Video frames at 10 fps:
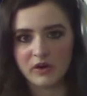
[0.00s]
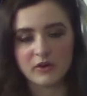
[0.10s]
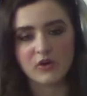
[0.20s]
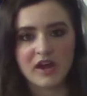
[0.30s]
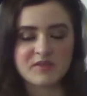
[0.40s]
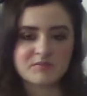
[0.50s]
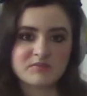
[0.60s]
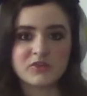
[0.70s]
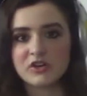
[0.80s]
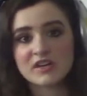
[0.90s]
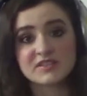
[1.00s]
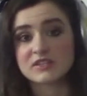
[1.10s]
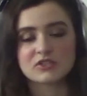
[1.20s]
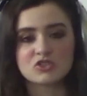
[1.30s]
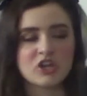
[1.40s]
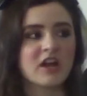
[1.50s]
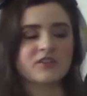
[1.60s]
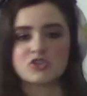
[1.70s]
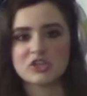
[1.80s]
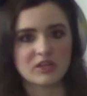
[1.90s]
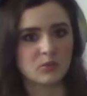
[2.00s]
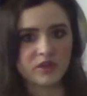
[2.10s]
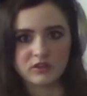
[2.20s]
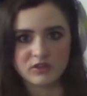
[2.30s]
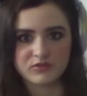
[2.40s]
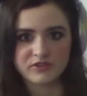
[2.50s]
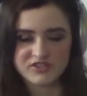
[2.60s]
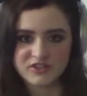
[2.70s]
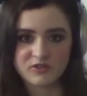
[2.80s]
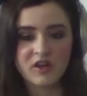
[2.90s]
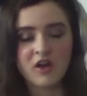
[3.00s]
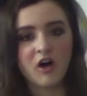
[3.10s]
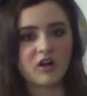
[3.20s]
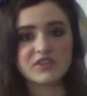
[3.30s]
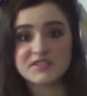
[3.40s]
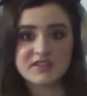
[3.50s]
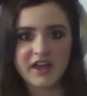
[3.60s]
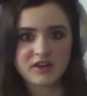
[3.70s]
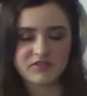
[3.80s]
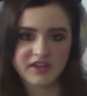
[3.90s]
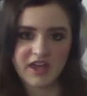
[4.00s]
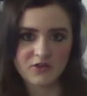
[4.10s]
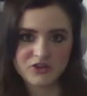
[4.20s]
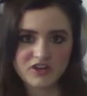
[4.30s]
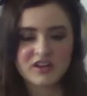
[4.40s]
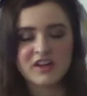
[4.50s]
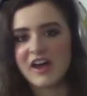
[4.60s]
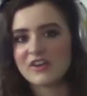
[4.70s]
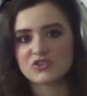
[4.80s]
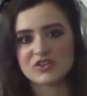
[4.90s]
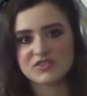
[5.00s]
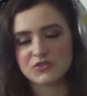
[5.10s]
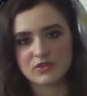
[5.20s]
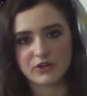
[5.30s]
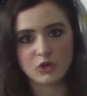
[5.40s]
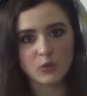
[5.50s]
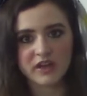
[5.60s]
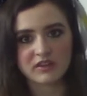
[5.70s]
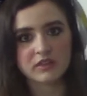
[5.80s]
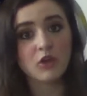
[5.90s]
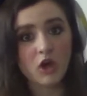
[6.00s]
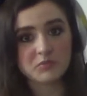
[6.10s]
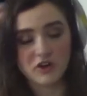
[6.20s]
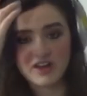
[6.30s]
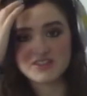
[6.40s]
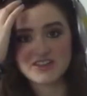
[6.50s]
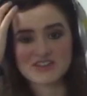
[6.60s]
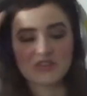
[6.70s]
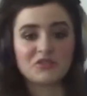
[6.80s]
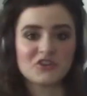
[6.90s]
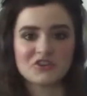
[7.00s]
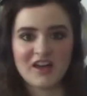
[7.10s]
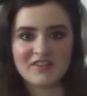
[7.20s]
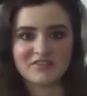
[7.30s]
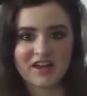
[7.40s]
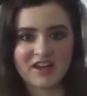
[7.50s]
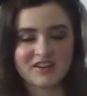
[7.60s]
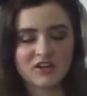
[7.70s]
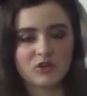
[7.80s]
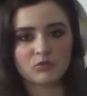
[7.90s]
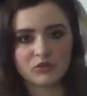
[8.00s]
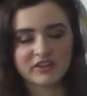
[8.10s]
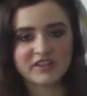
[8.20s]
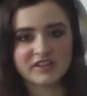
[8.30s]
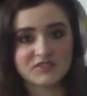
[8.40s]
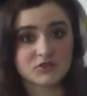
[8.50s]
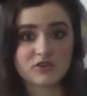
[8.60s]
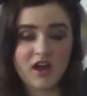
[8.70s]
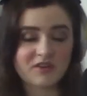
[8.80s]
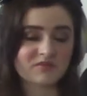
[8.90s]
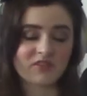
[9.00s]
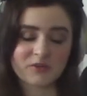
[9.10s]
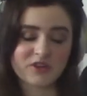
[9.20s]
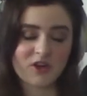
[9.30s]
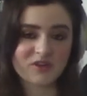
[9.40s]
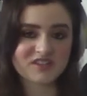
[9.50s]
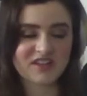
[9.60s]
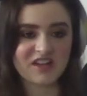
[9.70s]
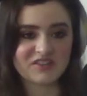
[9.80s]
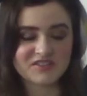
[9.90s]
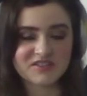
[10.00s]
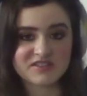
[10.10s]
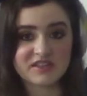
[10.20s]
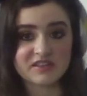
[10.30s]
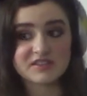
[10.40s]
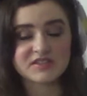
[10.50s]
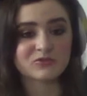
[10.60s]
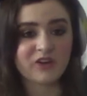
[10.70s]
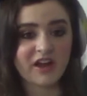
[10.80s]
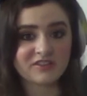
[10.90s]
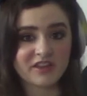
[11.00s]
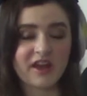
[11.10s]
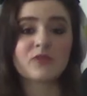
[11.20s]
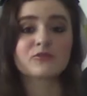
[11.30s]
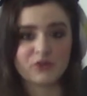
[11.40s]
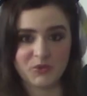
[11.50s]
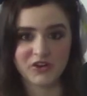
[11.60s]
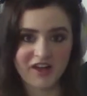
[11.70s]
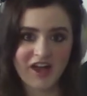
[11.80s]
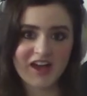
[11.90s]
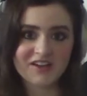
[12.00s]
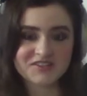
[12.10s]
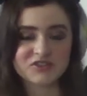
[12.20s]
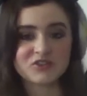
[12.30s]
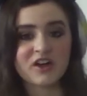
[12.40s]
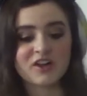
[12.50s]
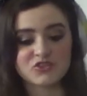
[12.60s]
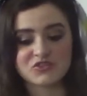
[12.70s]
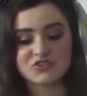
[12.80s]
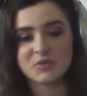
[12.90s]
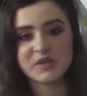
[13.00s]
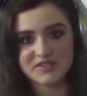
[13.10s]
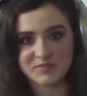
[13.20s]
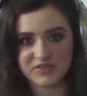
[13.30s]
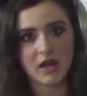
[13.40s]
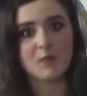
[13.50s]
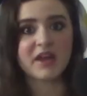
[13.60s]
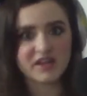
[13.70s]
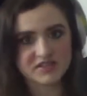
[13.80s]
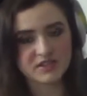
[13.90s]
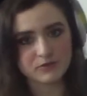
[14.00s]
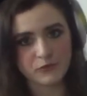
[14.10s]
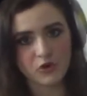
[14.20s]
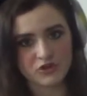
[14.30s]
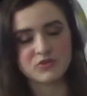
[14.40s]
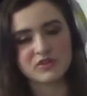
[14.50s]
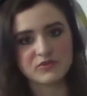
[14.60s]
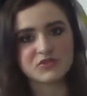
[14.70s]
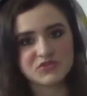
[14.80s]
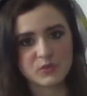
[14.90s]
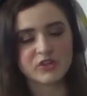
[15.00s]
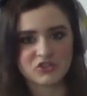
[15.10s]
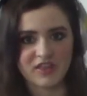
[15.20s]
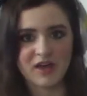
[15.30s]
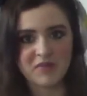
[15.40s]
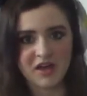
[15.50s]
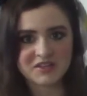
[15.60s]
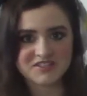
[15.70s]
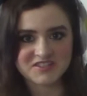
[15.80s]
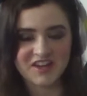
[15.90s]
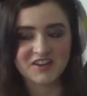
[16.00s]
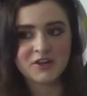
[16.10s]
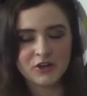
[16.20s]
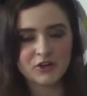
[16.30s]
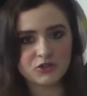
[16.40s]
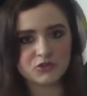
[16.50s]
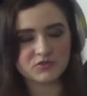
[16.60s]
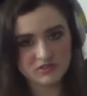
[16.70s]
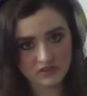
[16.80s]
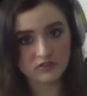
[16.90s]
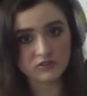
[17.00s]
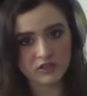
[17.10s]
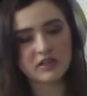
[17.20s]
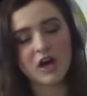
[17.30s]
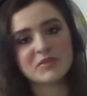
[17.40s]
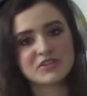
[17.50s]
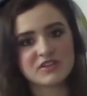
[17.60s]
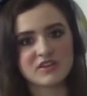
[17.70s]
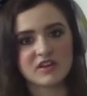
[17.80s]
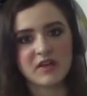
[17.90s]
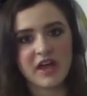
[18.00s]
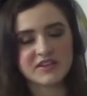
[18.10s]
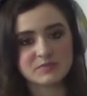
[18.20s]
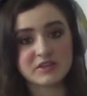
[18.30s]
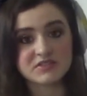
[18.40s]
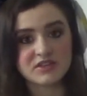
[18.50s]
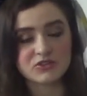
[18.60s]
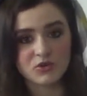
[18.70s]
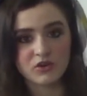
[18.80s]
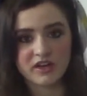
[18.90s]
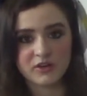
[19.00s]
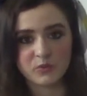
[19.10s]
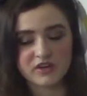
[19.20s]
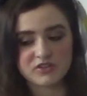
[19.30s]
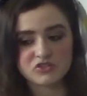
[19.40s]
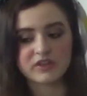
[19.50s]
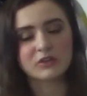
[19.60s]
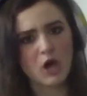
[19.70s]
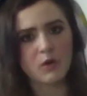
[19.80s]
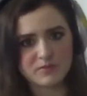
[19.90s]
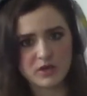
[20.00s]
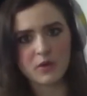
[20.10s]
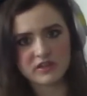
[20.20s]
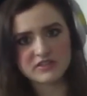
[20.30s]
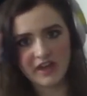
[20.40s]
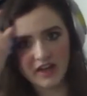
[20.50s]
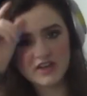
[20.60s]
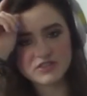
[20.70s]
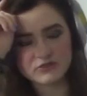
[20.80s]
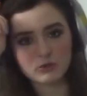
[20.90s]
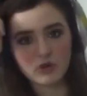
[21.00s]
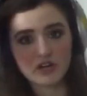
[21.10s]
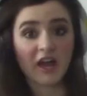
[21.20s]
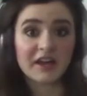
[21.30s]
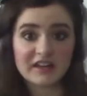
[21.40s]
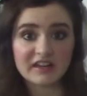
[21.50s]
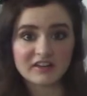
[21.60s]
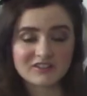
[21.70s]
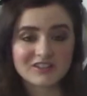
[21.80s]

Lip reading: or there is a chair that she can wheel over to on the side of the counter, and just sort of a quick thought process on their end that really is, they're not, like we always say, this is a right that everyone has. They're not just doing something amazing for you. And if you switch that mindset, you come into the headspace that you're in where it's like, no, I'm going to ask for what I need.